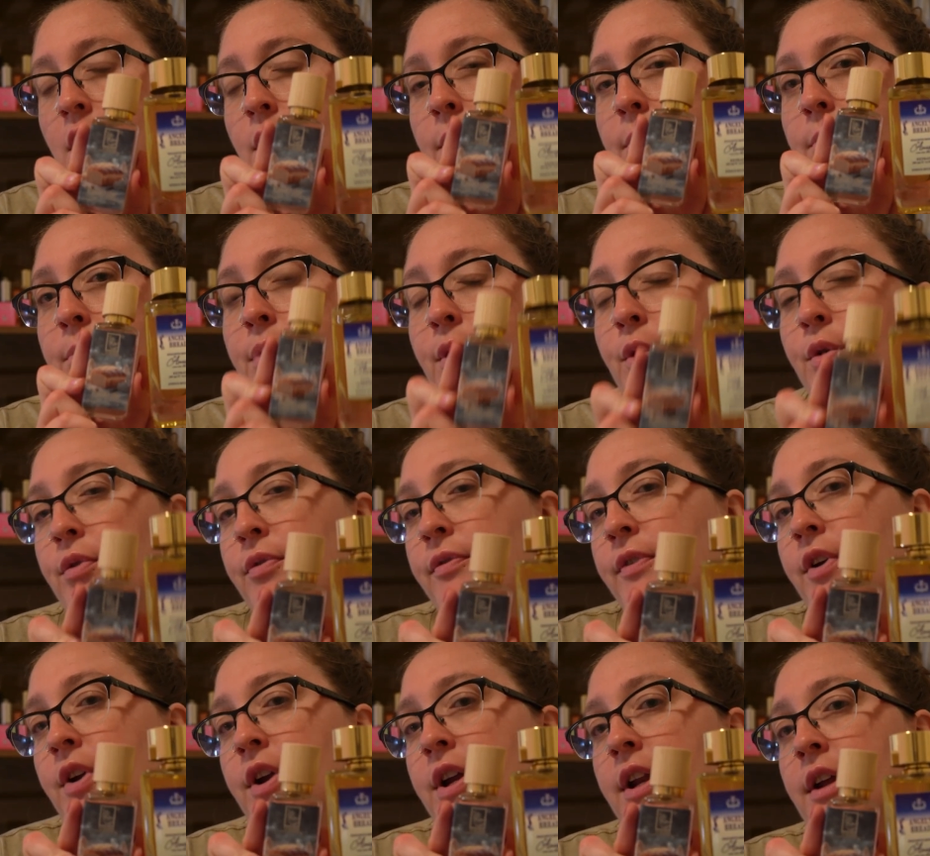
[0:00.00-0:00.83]

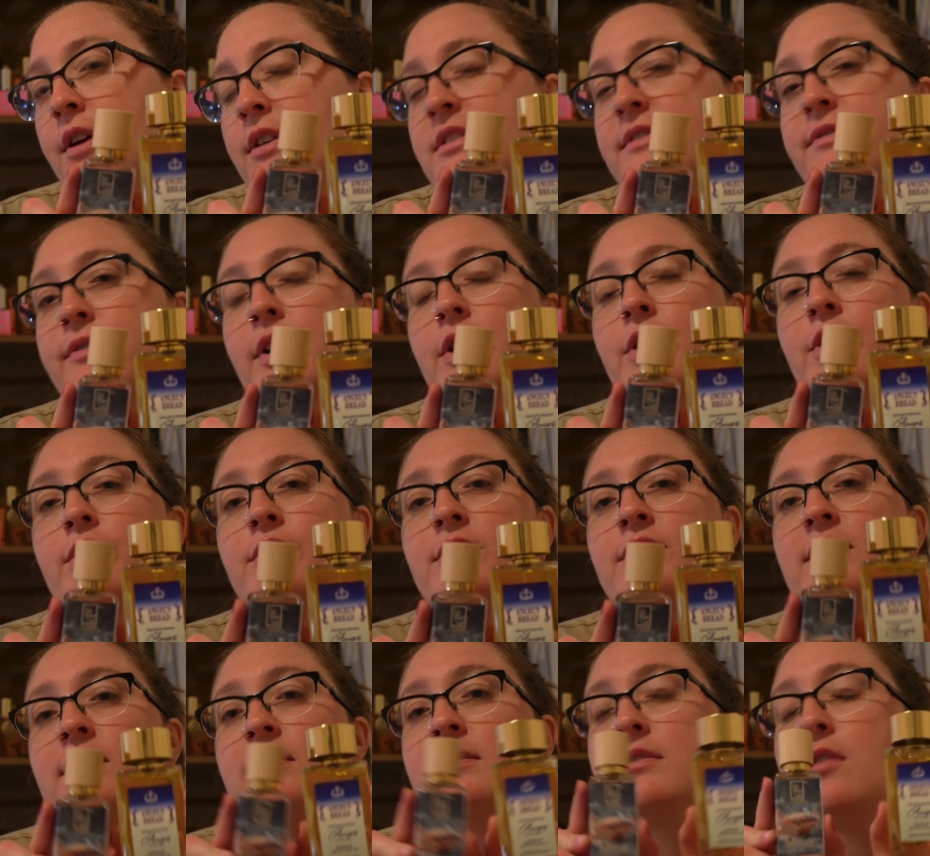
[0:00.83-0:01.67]
Both very nice
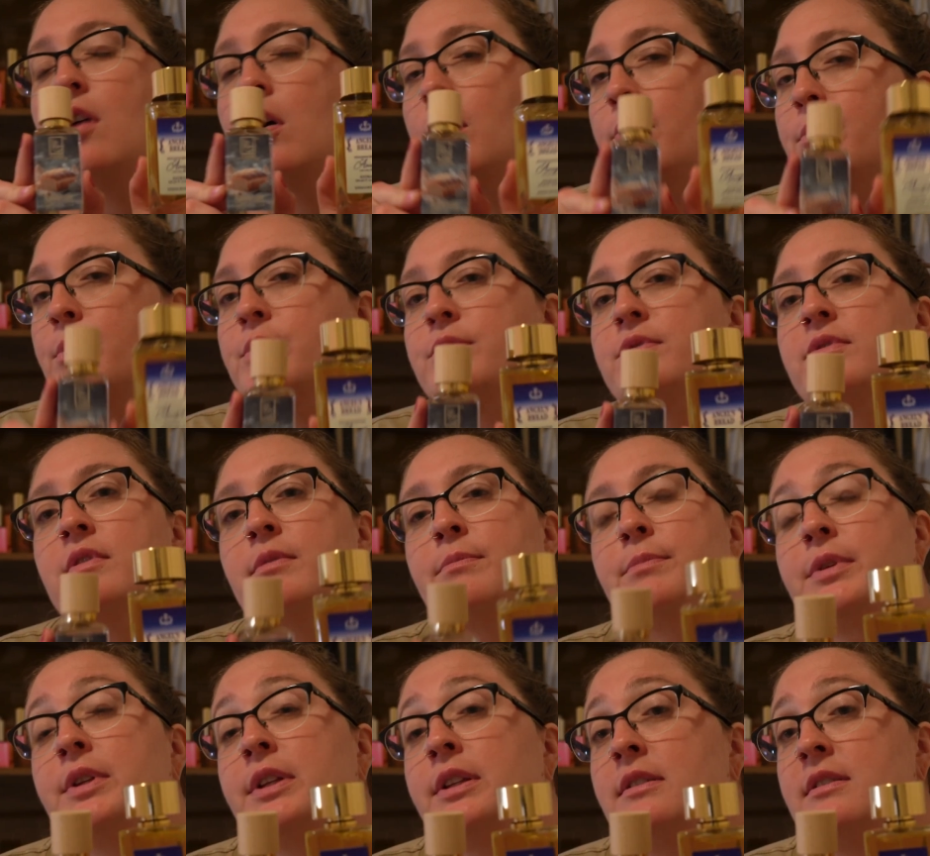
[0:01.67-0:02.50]
fragrances, almost
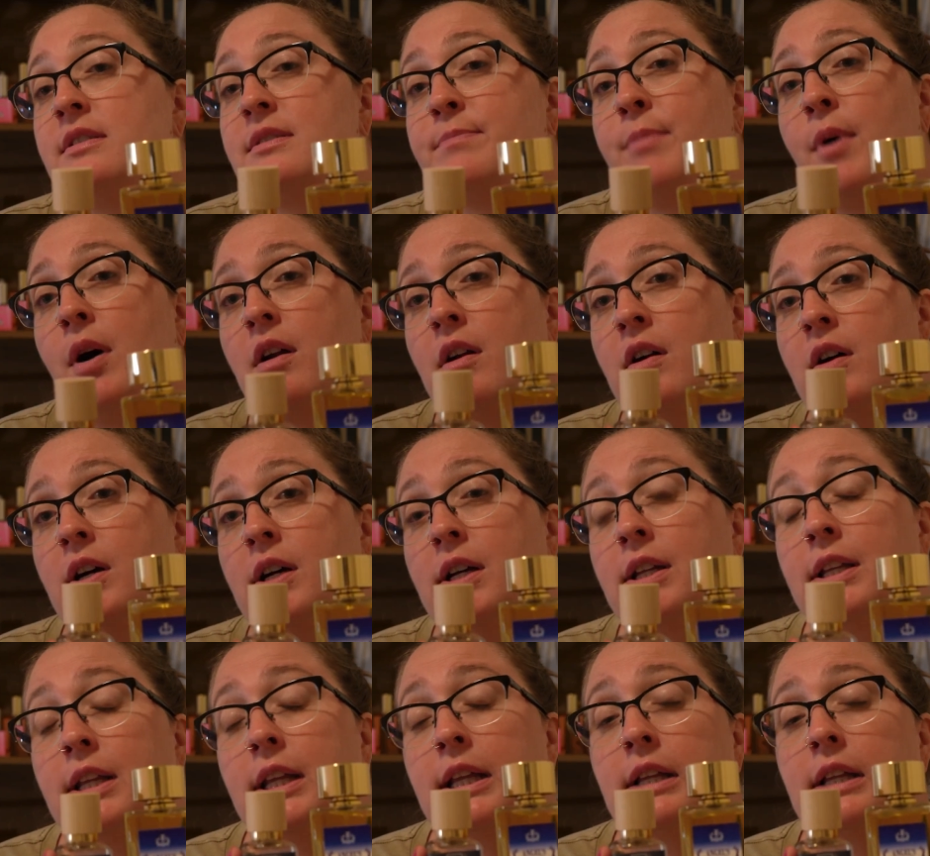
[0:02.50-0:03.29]
completely spot on.